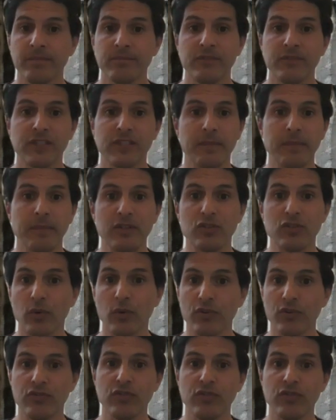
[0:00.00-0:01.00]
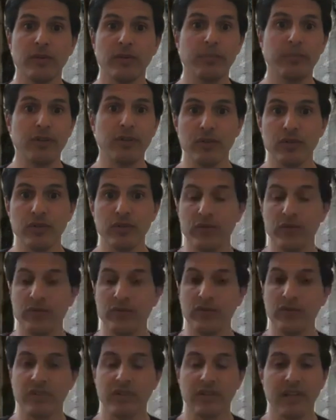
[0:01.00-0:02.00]
You can be tortured,
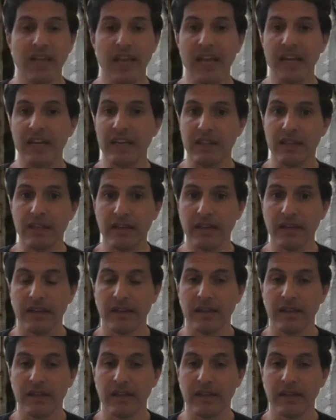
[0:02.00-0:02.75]
abused, anything.